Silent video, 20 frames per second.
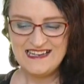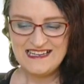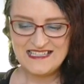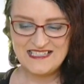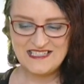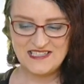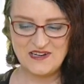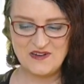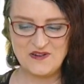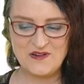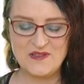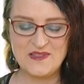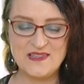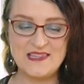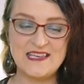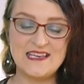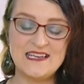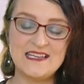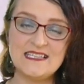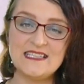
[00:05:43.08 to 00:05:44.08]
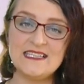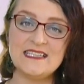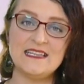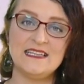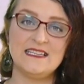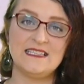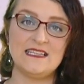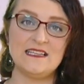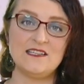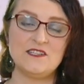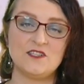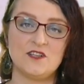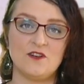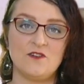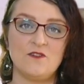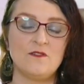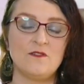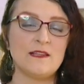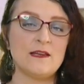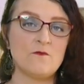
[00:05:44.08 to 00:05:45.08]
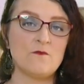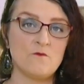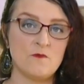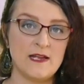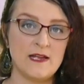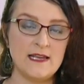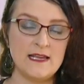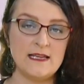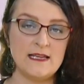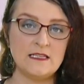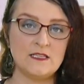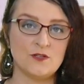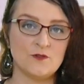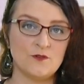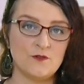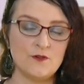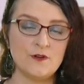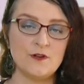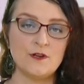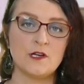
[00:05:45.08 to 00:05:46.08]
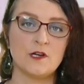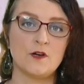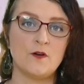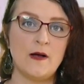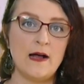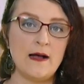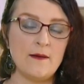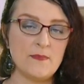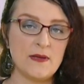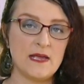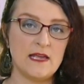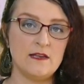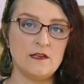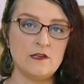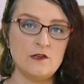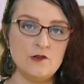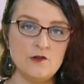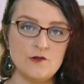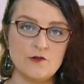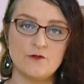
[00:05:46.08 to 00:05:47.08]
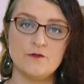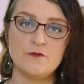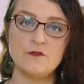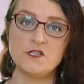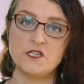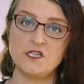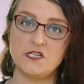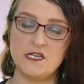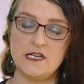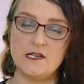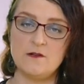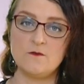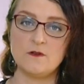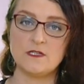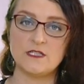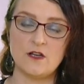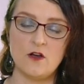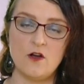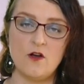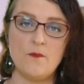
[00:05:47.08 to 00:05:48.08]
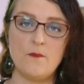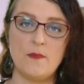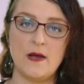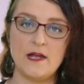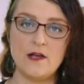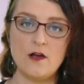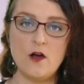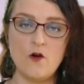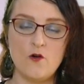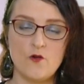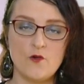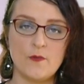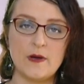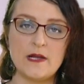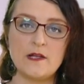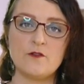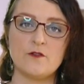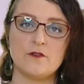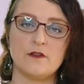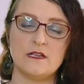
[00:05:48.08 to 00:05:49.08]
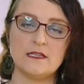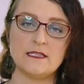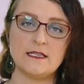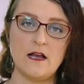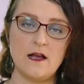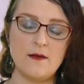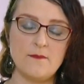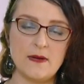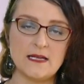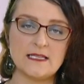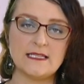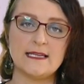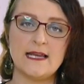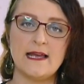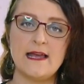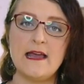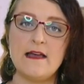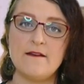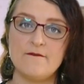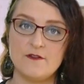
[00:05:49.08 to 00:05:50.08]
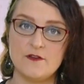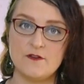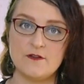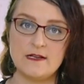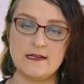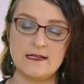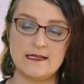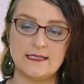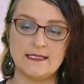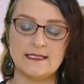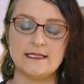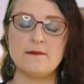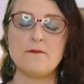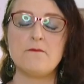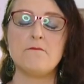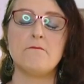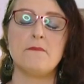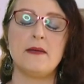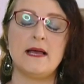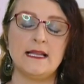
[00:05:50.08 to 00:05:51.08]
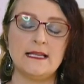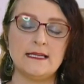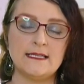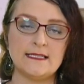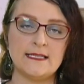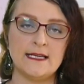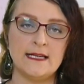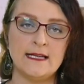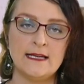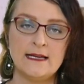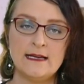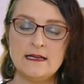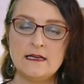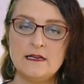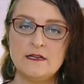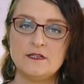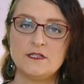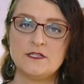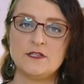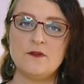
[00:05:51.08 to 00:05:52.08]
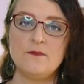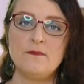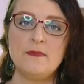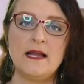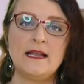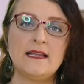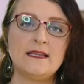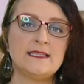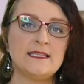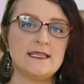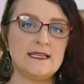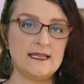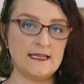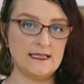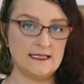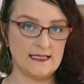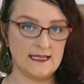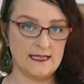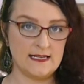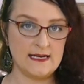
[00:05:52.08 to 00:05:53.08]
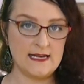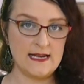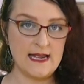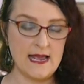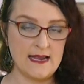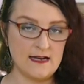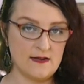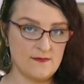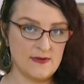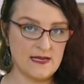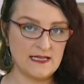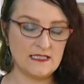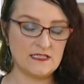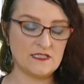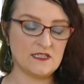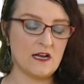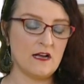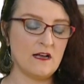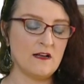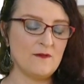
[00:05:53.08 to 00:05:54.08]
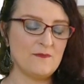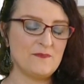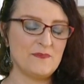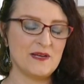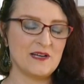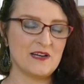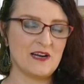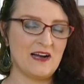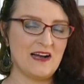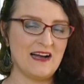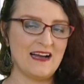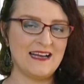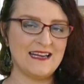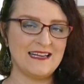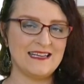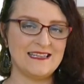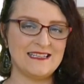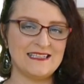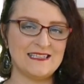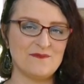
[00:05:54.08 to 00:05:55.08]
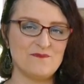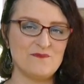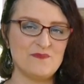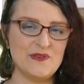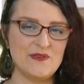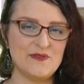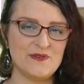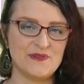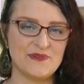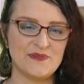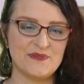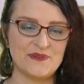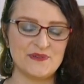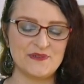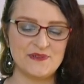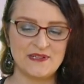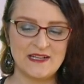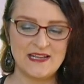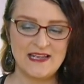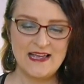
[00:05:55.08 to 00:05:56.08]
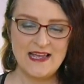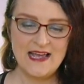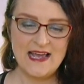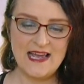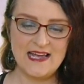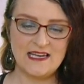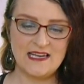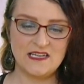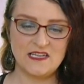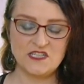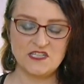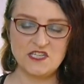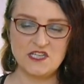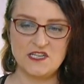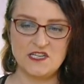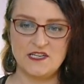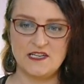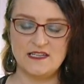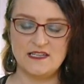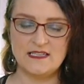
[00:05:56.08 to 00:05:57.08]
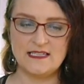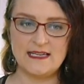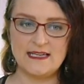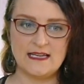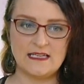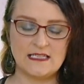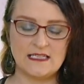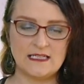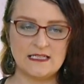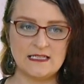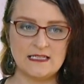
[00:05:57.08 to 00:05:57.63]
So this is a doll that when he saw her go up, he knew she was on my, oh my goodness, I must have her list, Melody. So Melody is in the anime style, big eyes and beautiful, and she is a